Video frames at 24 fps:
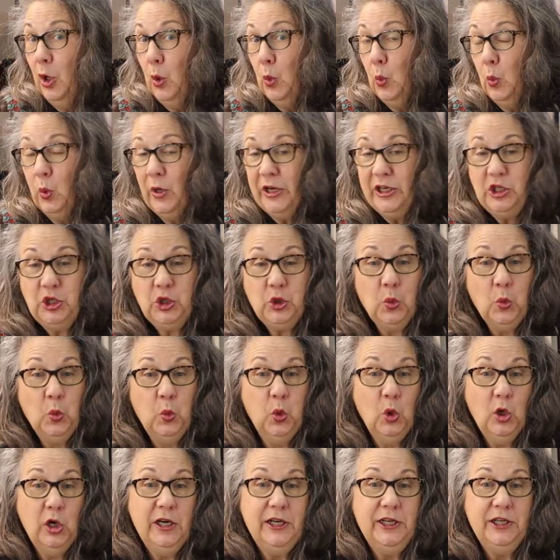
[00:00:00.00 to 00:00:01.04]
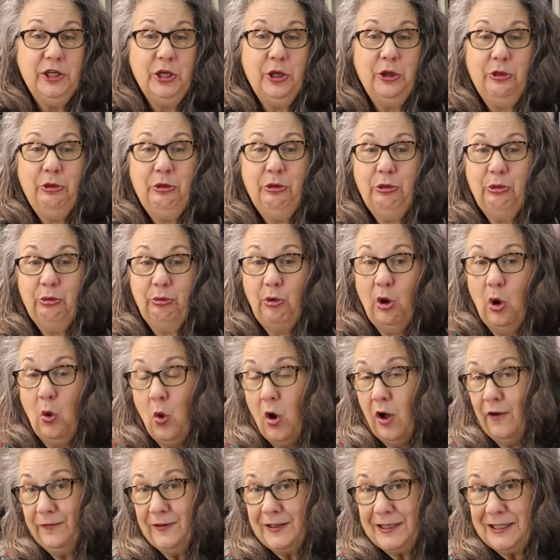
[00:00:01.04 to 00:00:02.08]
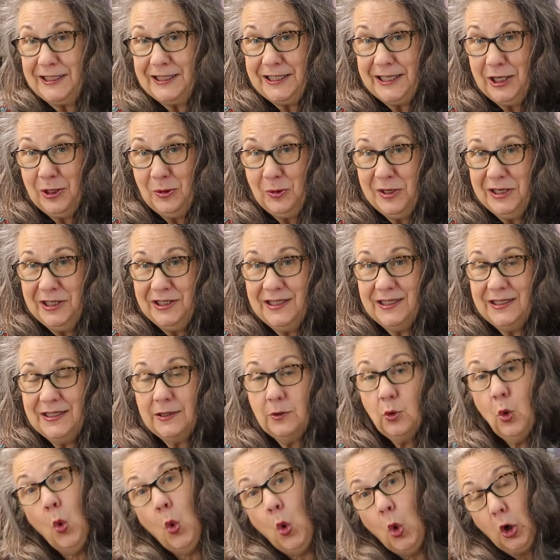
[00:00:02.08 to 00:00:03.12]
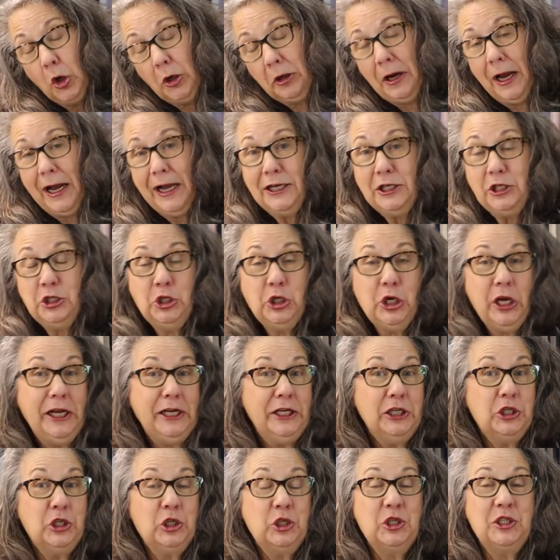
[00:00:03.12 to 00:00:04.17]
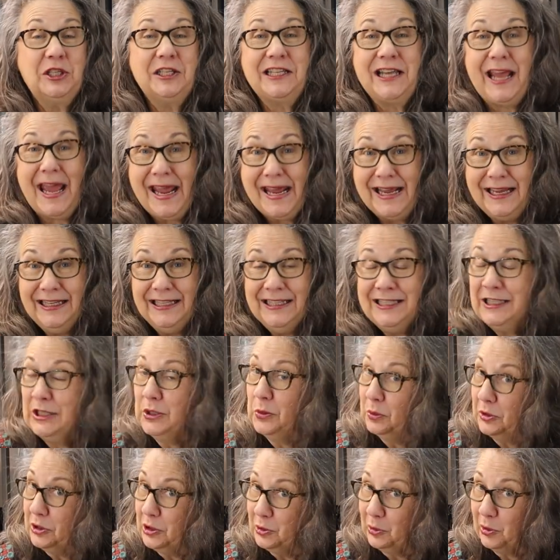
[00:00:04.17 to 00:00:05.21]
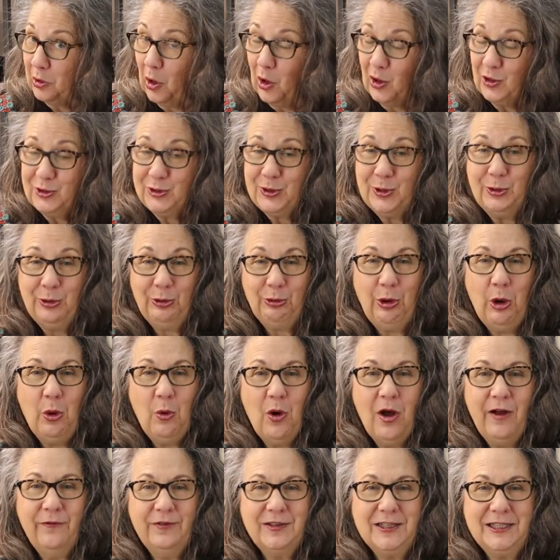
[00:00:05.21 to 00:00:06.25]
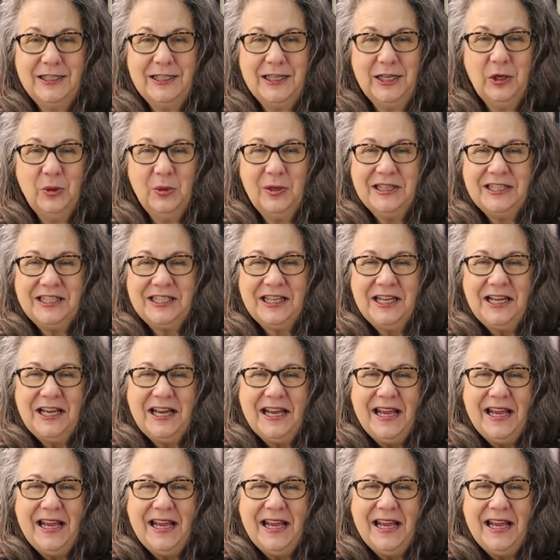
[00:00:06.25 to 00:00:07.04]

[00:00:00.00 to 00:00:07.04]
which would throw off the sequence, or I change skeins, which would also throw off the sequence.